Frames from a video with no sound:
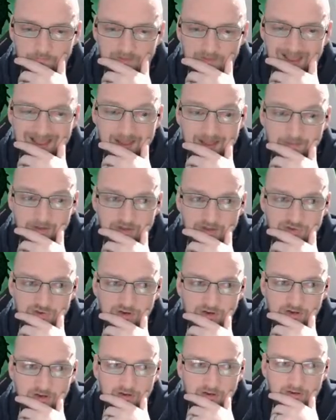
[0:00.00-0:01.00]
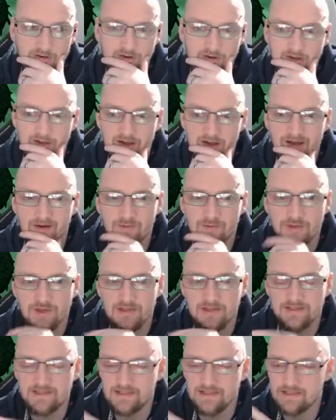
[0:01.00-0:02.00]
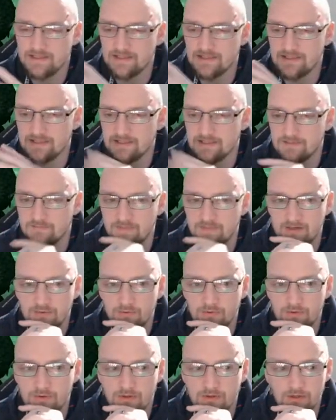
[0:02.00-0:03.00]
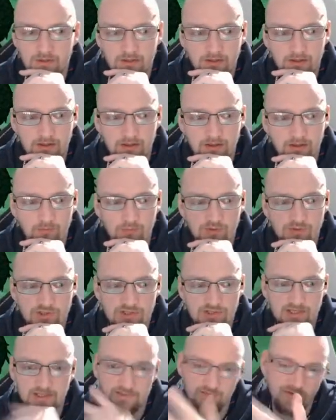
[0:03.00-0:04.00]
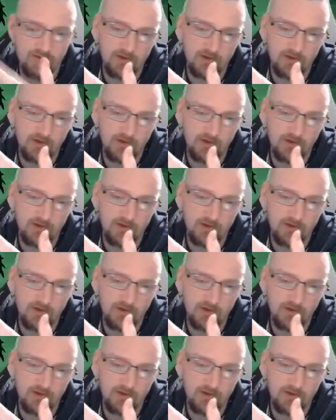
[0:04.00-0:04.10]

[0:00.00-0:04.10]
Emic Trunkheart, and it was like 66 mil. We'll just let this run